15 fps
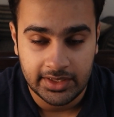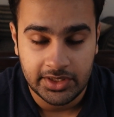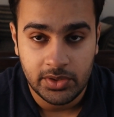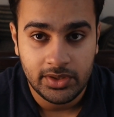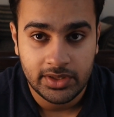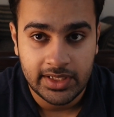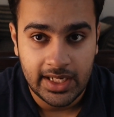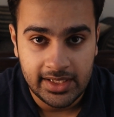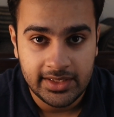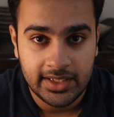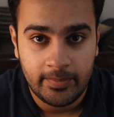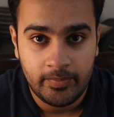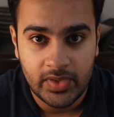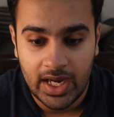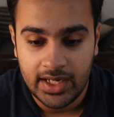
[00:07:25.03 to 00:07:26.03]
And you'll tell
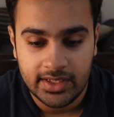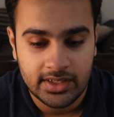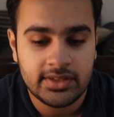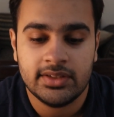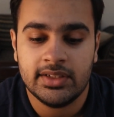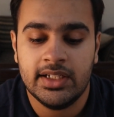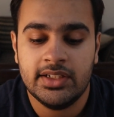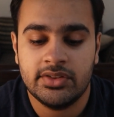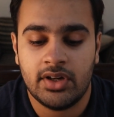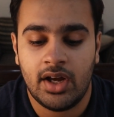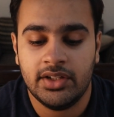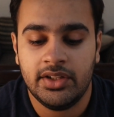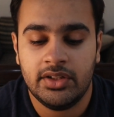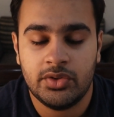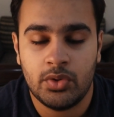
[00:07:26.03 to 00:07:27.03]
them that it's
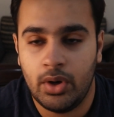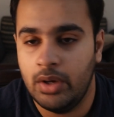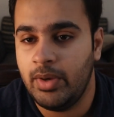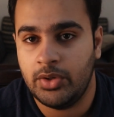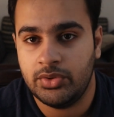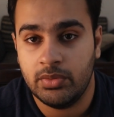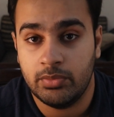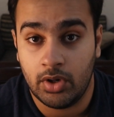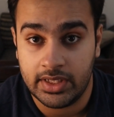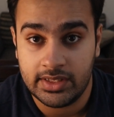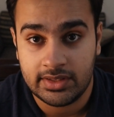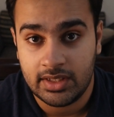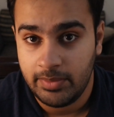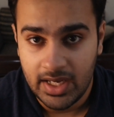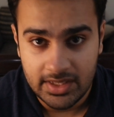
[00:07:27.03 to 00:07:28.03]
rather about the
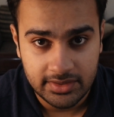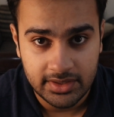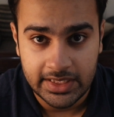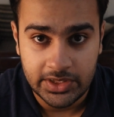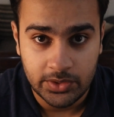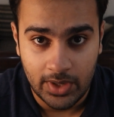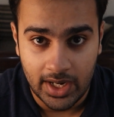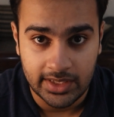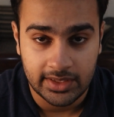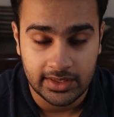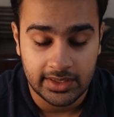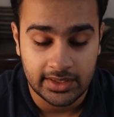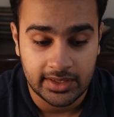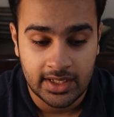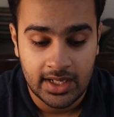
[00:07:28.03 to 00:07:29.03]
body's capacity to
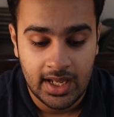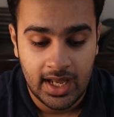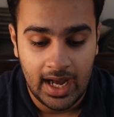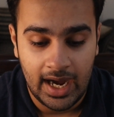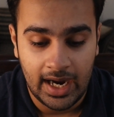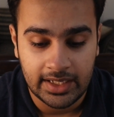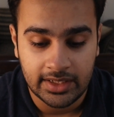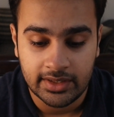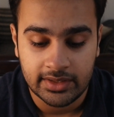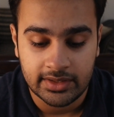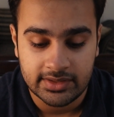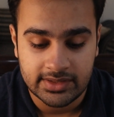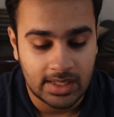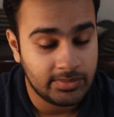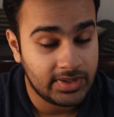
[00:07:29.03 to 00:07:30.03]
handle it,
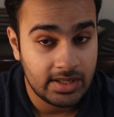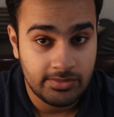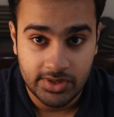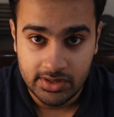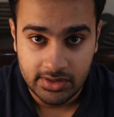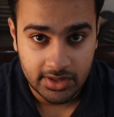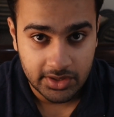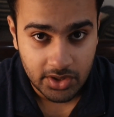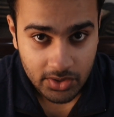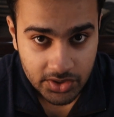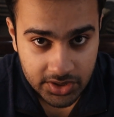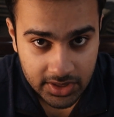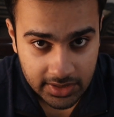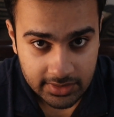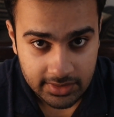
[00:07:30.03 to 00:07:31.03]
and sometimes it's in your
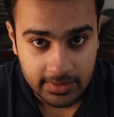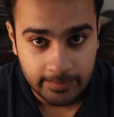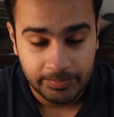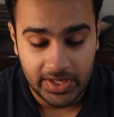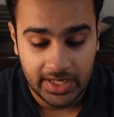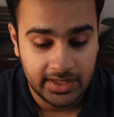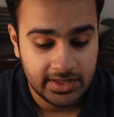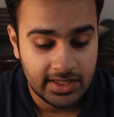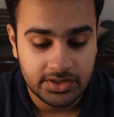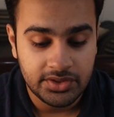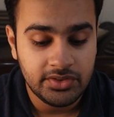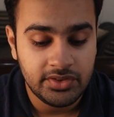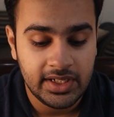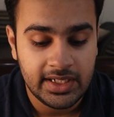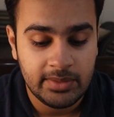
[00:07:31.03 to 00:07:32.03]
genes, and it
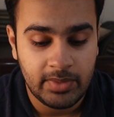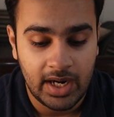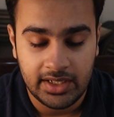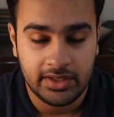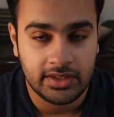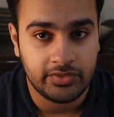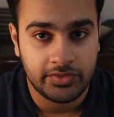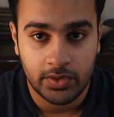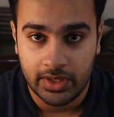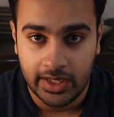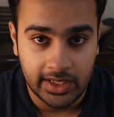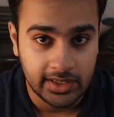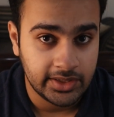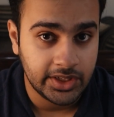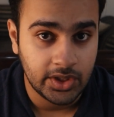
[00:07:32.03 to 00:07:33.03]
doesn't really matter if you're
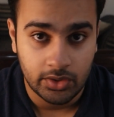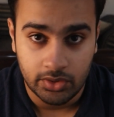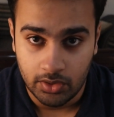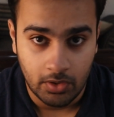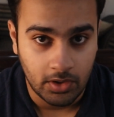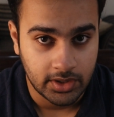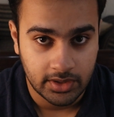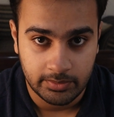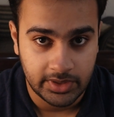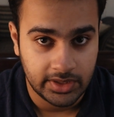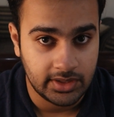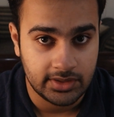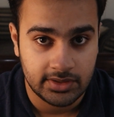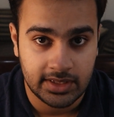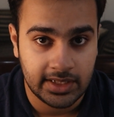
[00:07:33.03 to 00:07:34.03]
healthy or not,
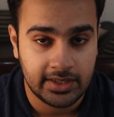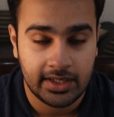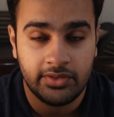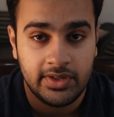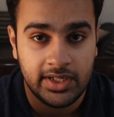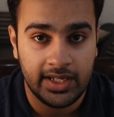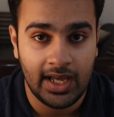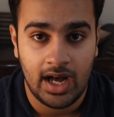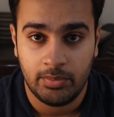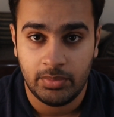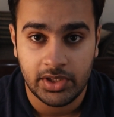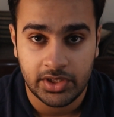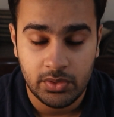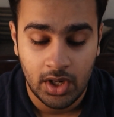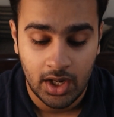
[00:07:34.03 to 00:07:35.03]
because it can really
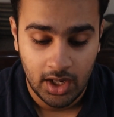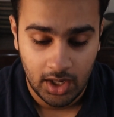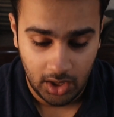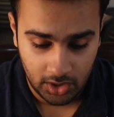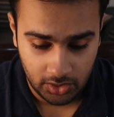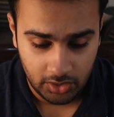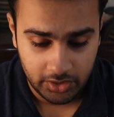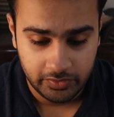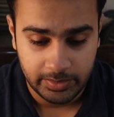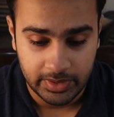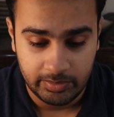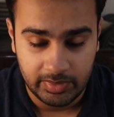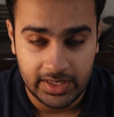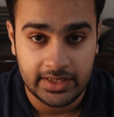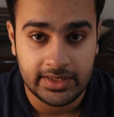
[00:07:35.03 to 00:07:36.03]
happen to a lot of people.